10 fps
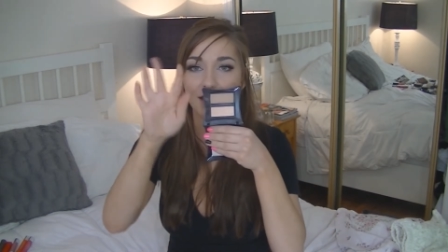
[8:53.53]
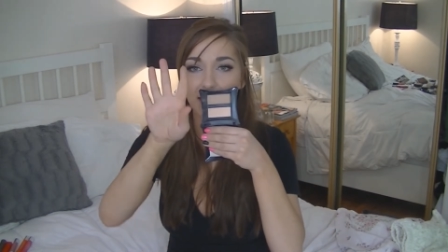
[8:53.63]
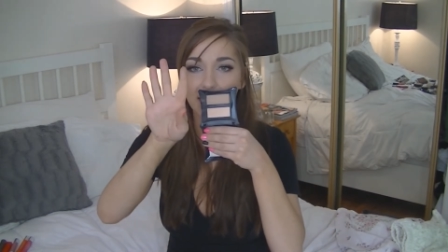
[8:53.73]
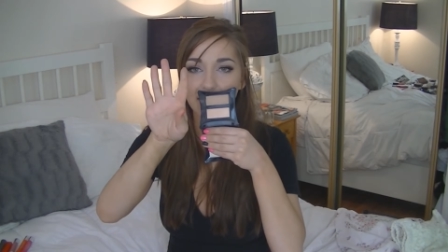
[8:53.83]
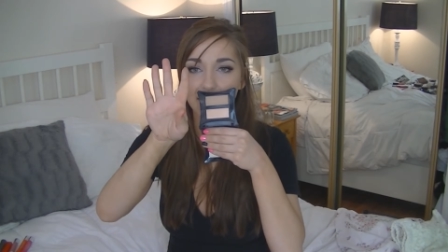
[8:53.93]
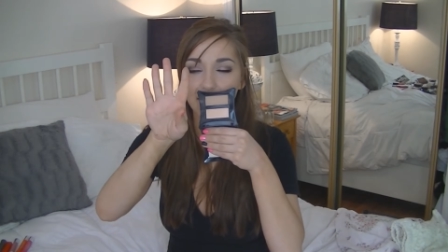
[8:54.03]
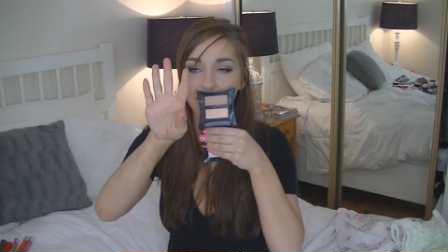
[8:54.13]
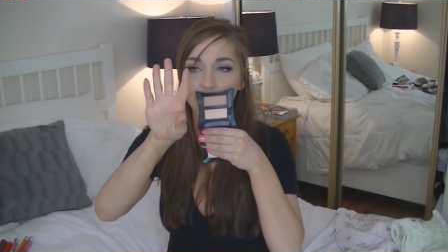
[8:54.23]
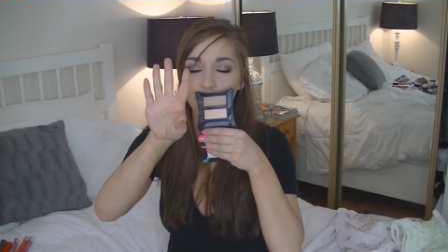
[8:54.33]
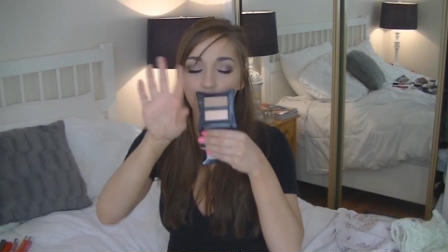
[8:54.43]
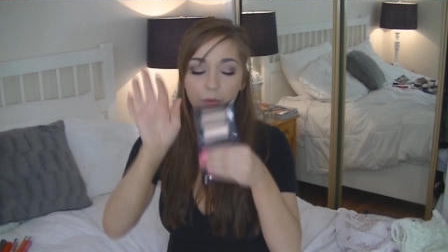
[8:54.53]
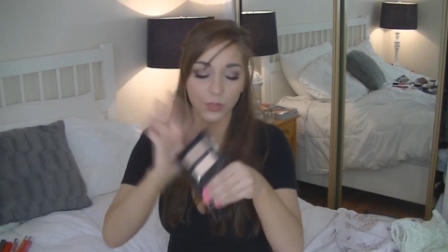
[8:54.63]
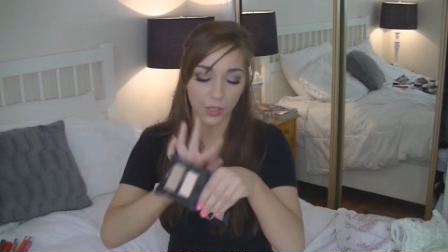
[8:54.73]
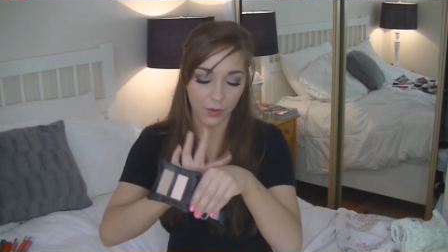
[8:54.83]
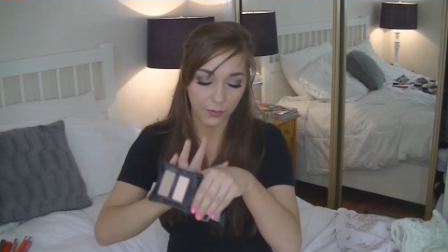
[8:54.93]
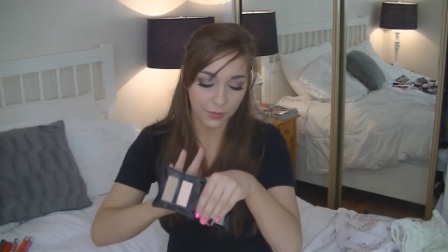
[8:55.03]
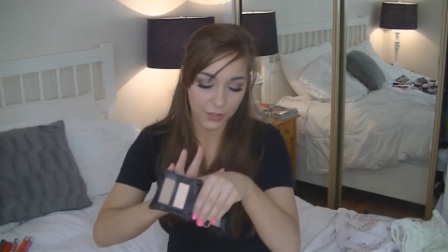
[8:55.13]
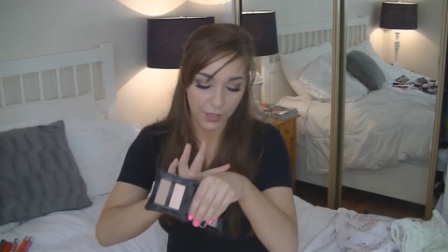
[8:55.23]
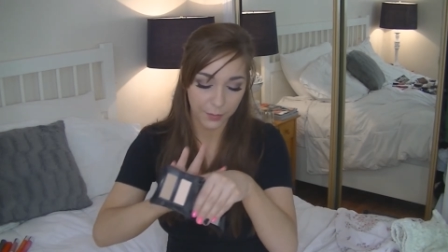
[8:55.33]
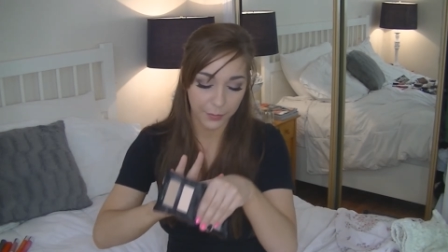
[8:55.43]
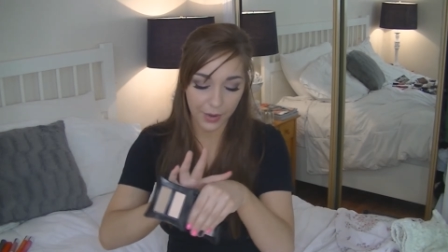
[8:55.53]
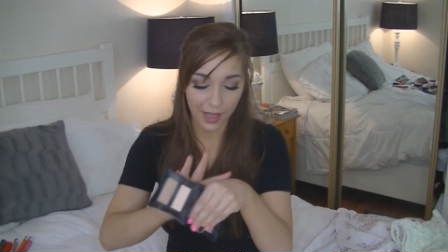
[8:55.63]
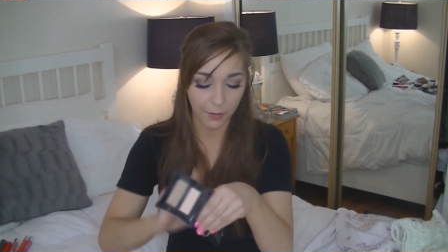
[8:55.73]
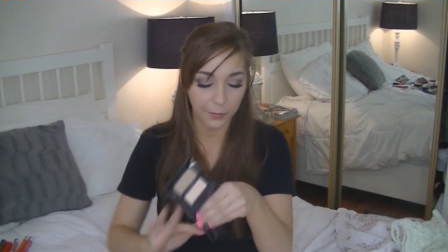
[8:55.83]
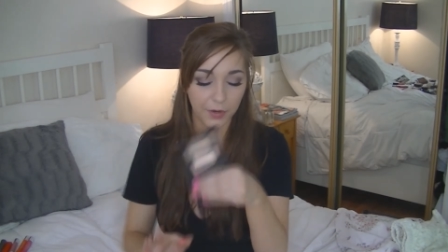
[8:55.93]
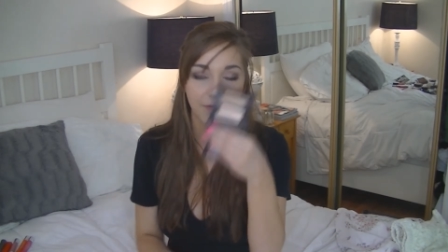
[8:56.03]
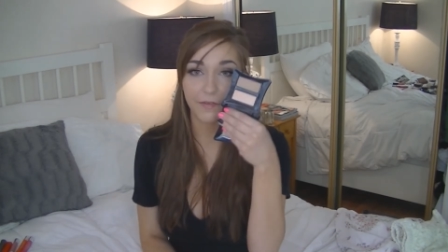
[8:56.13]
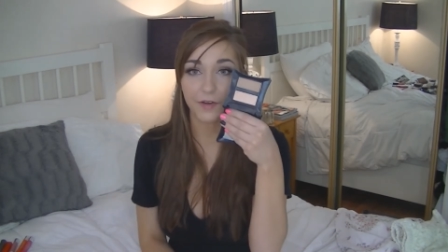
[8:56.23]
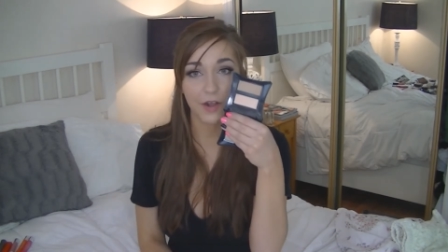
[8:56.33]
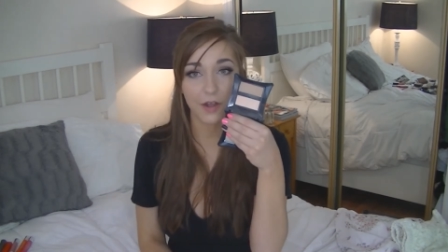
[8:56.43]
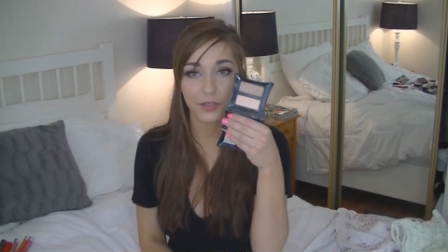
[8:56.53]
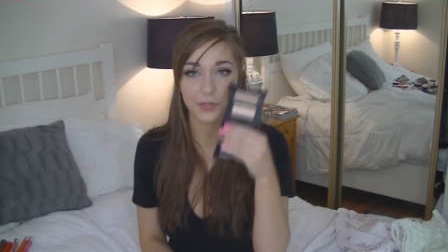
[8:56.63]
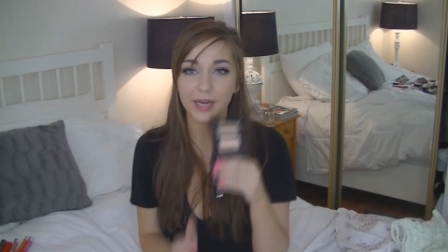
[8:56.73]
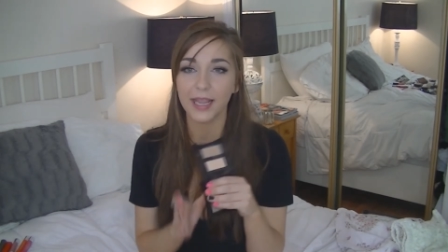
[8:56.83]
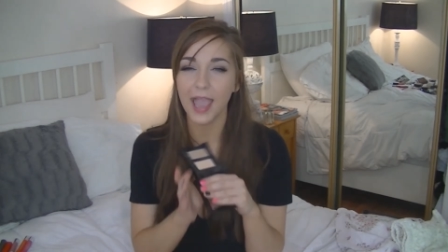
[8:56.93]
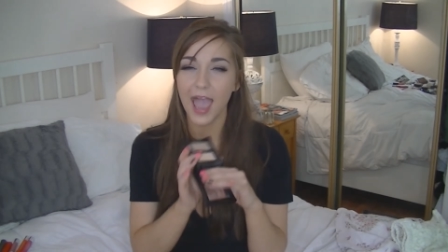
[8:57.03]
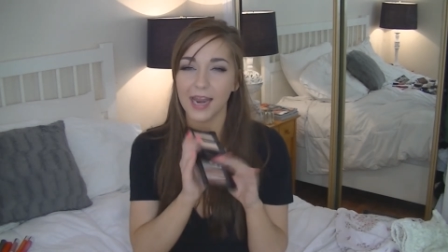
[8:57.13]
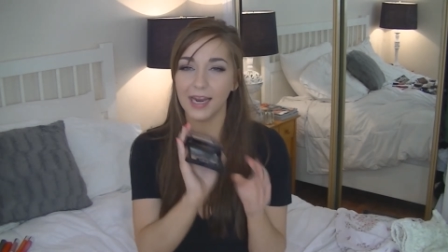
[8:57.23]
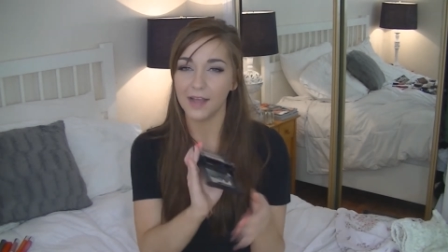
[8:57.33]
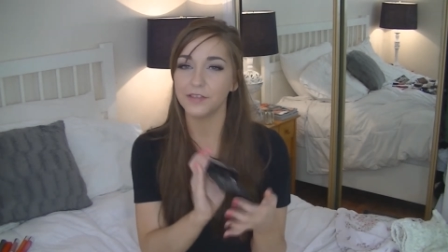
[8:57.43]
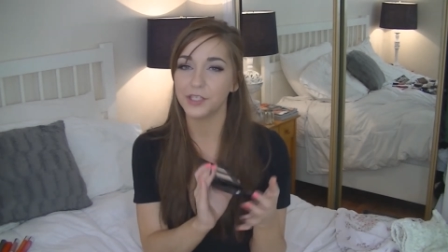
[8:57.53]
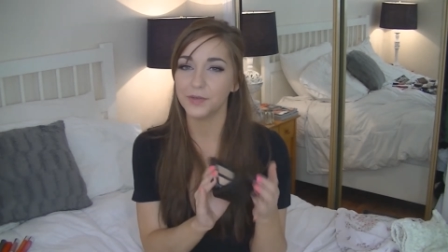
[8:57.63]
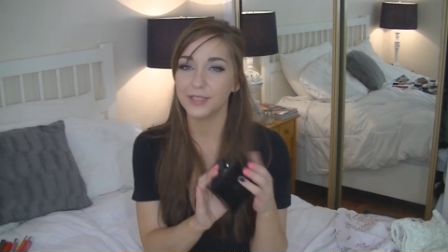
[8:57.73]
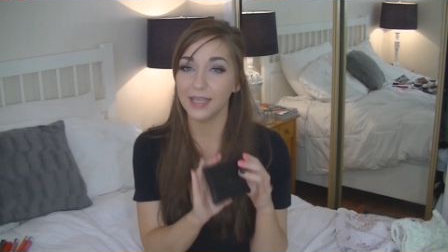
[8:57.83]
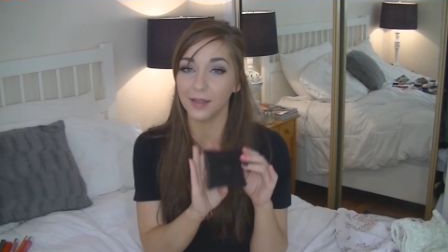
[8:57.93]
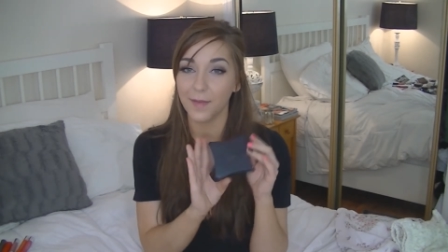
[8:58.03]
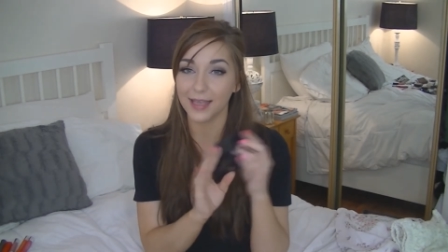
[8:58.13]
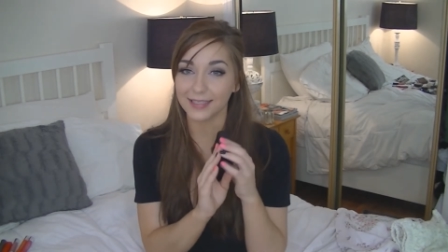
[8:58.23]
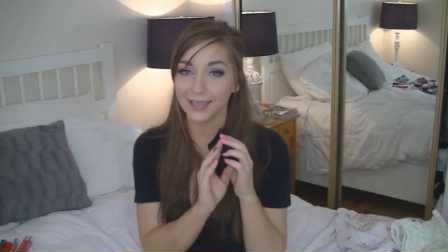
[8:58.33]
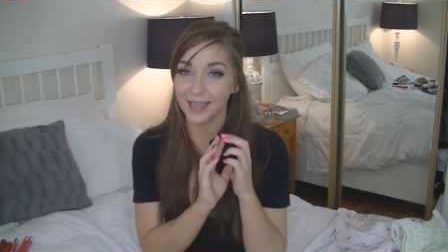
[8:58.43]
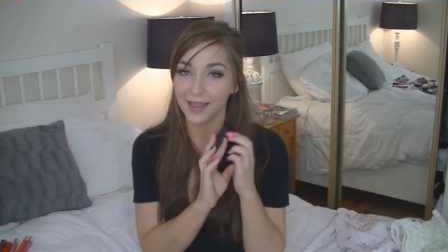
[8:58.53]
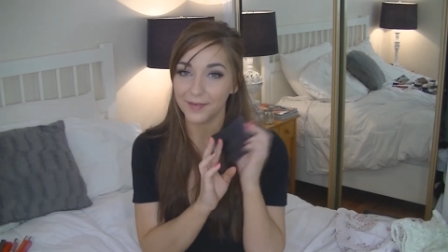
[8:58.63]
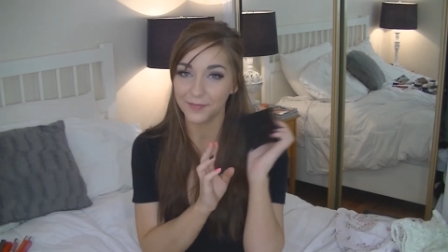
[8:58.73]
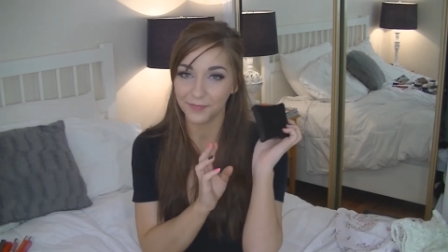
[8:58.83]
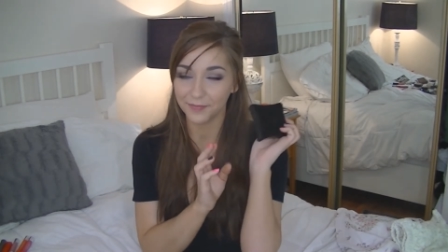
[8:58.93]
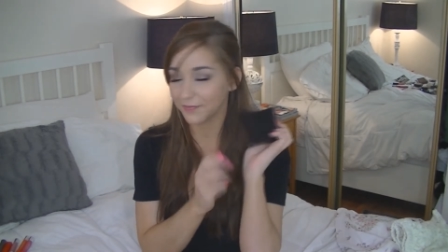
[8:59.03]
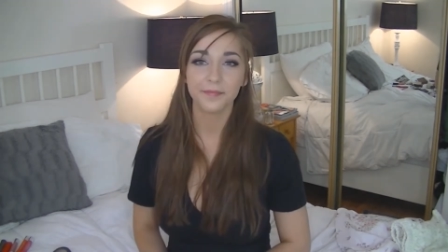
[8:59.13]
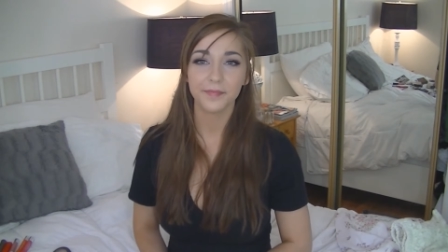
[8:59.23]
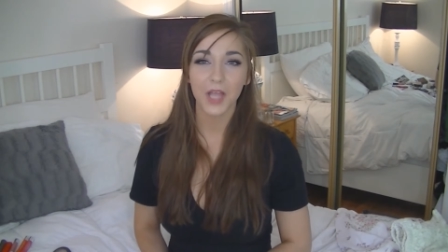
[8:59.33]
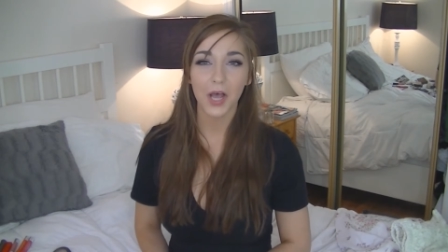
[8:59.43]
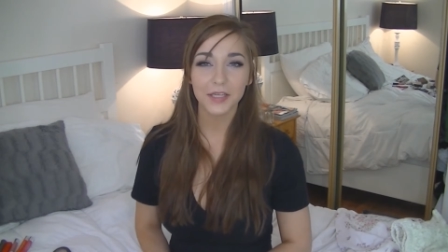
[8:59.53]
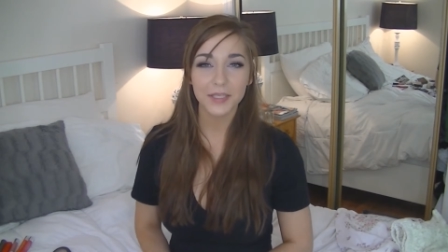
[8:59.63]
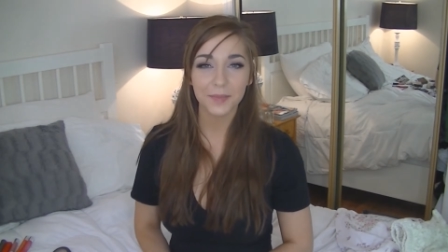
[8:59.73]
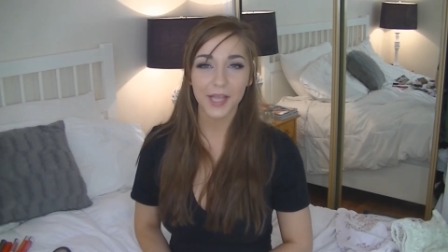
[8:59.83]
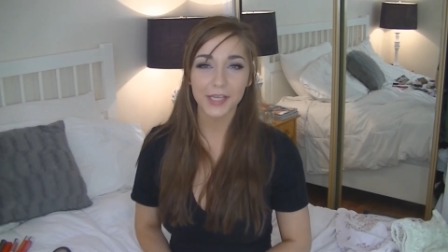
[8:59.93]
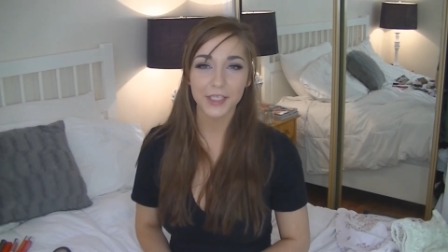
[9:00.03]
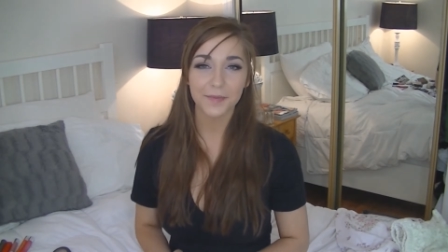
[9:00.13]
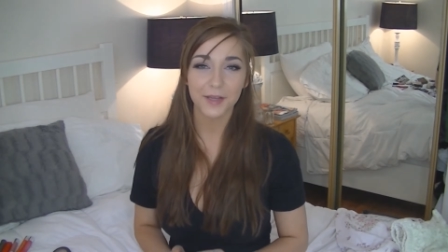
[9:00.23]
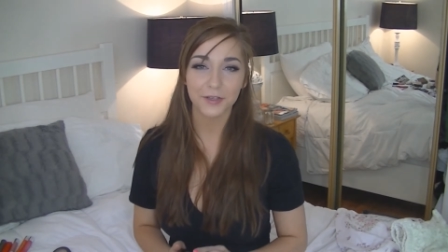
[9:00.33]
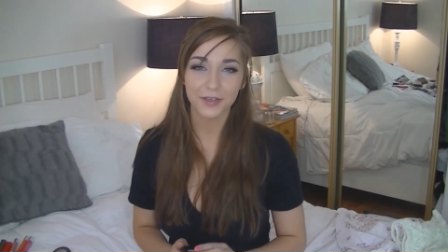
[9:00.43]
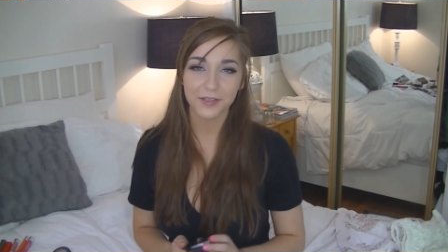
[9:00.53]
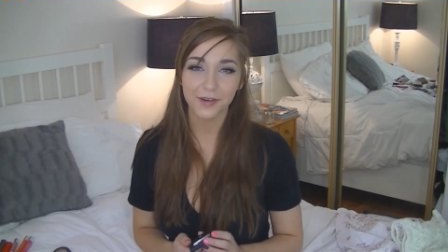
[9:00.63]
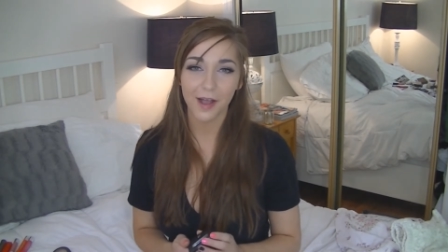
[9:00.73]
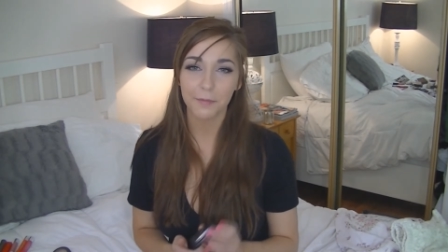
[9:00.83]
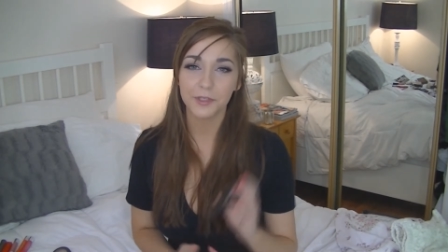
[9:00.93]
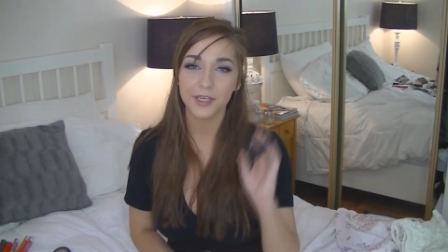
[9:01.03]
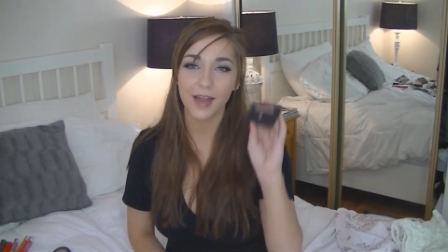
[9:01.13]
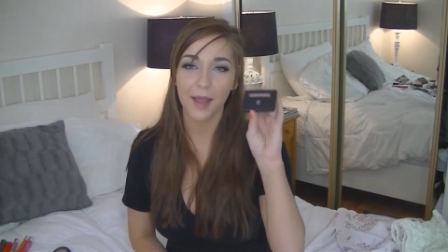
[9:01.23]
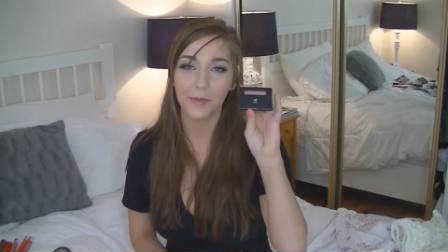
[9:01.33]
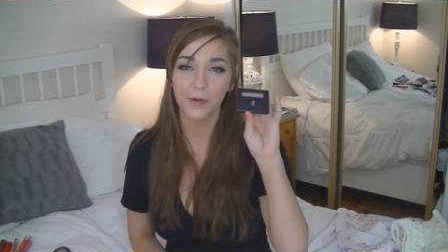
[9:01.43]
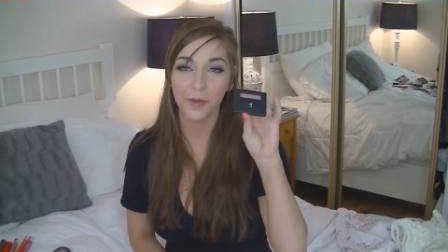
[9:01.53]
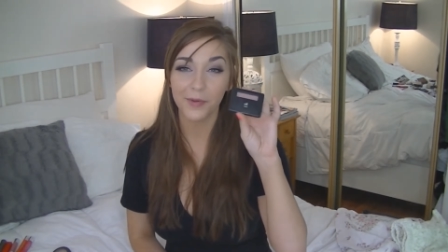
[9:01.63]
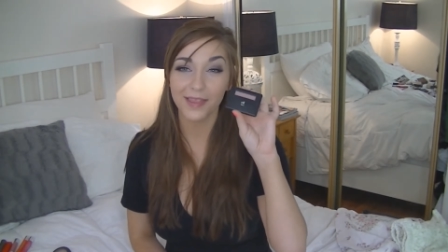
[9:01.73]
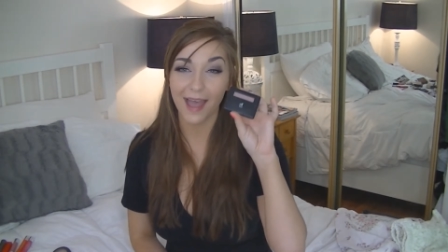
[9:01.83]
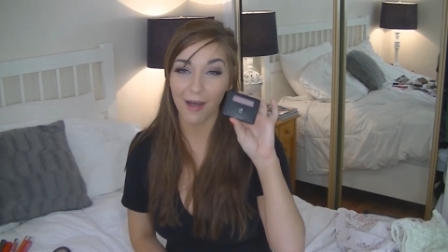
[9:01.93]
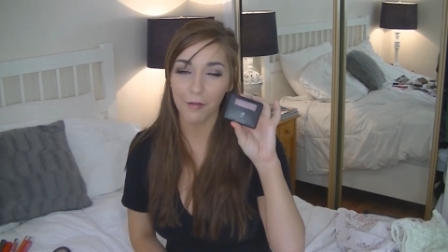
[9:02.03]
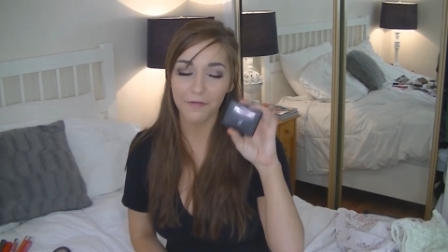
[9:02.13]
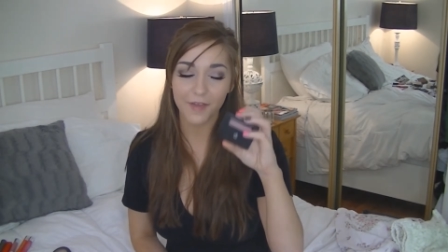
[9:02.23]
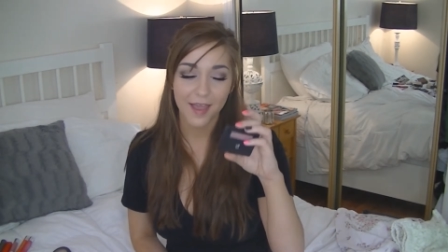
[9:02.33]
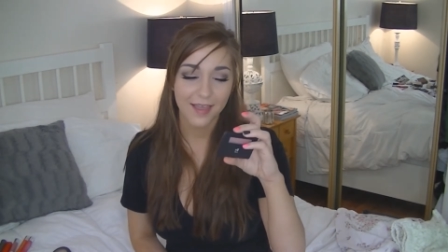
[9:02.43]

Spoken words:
Like, it's a nice, cool-toned brown, perfect for contouring, and I'd have to choose the Illamasqua kit. On to blush, my Drugstore option, I'm going with e.l.f.